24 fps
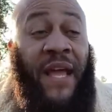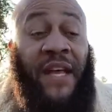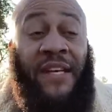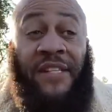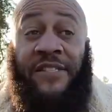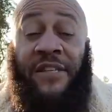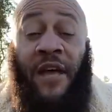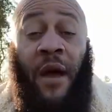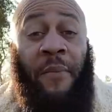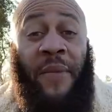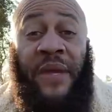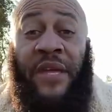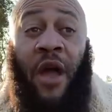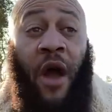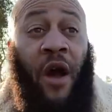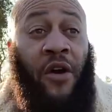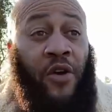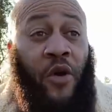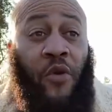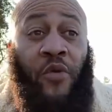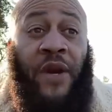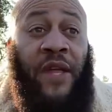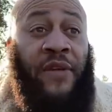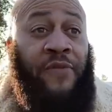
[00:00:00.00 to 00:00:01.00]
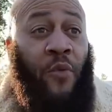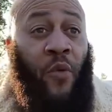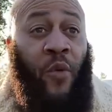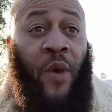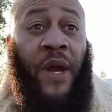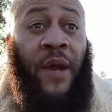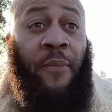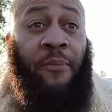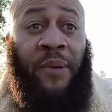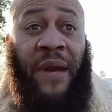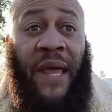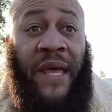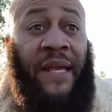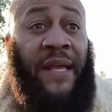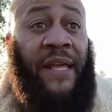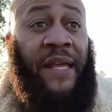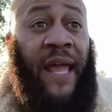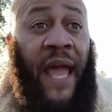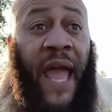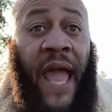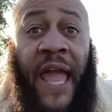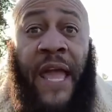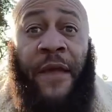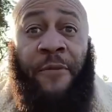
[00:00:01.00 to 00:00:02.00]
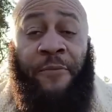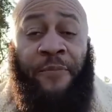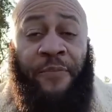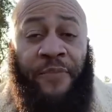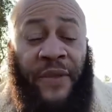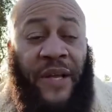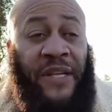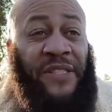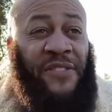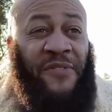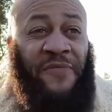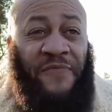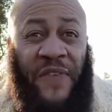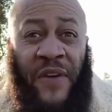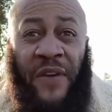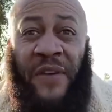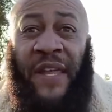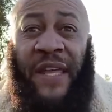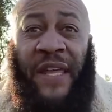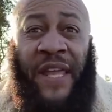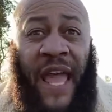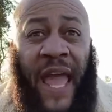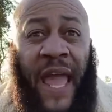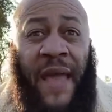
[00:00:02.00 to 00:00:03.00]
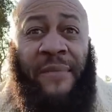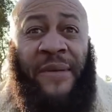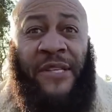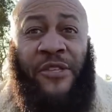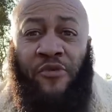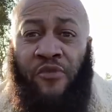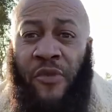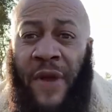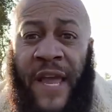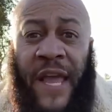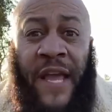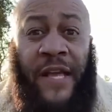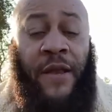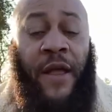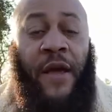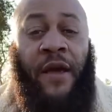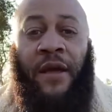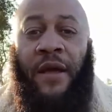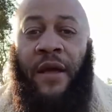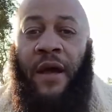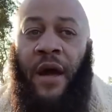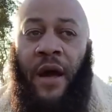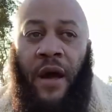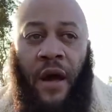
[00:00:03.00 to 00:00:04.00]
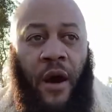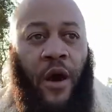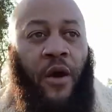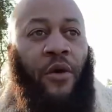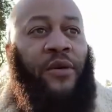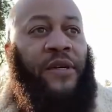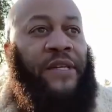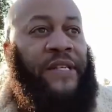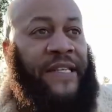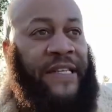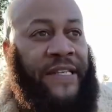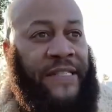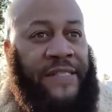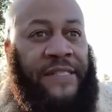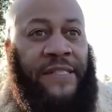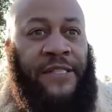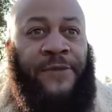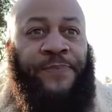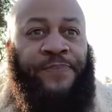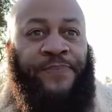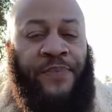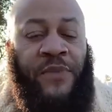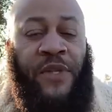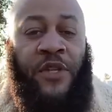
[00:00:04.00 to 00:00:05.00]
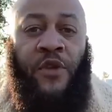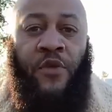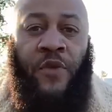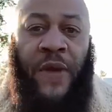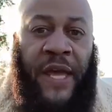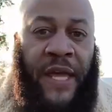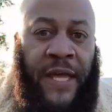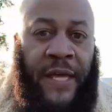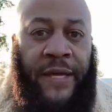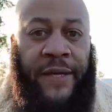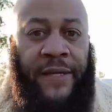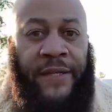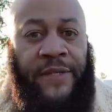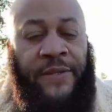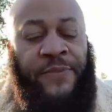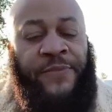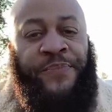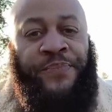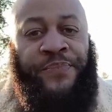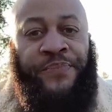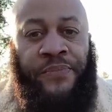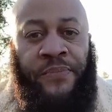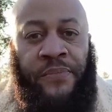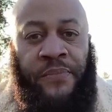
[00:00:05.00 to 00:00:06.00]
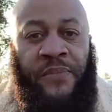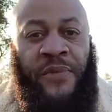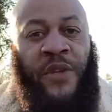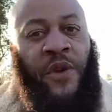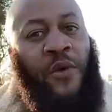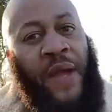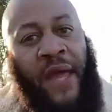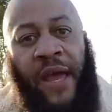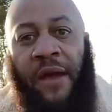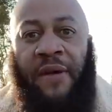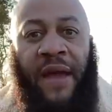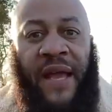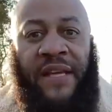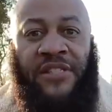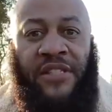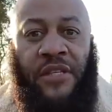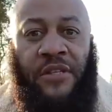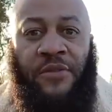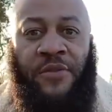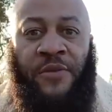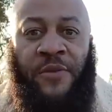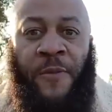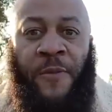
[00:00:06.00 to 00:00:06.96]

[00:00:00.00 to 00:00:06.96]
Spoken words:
Some of y'all don't even want to play the game because you feel the game is rigged. Oh, listen, you here. You here, ain't you?